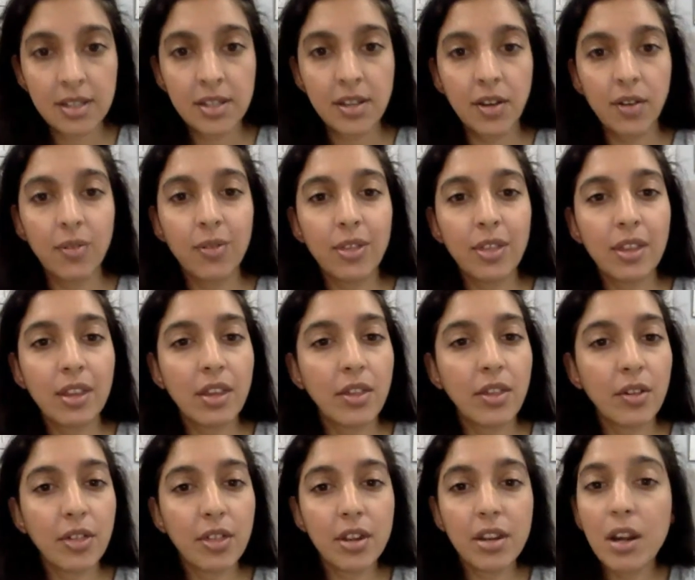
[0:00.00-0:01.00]
So
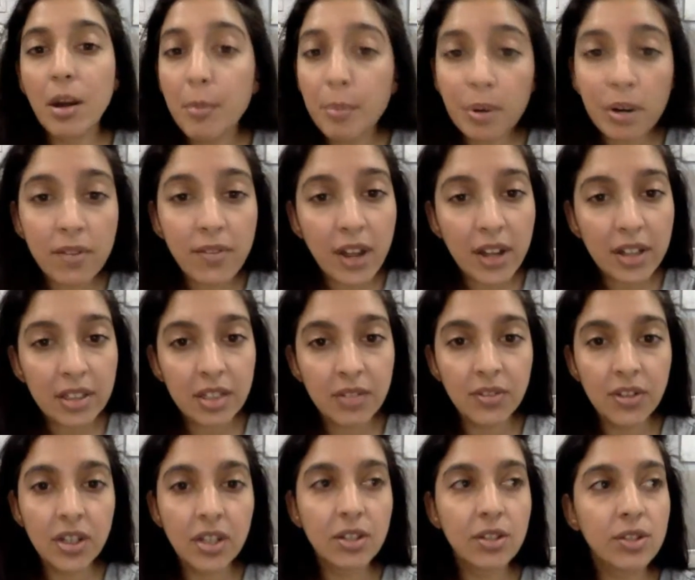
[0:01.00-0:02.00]
either the number of
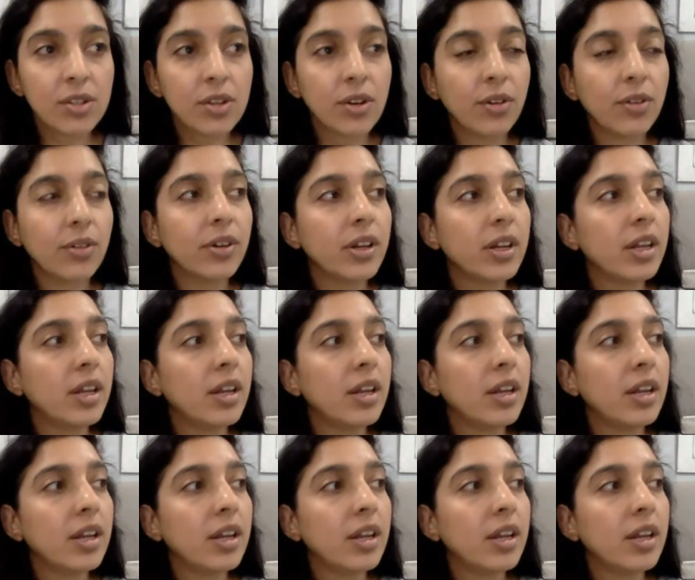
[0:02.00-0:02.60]
activities, so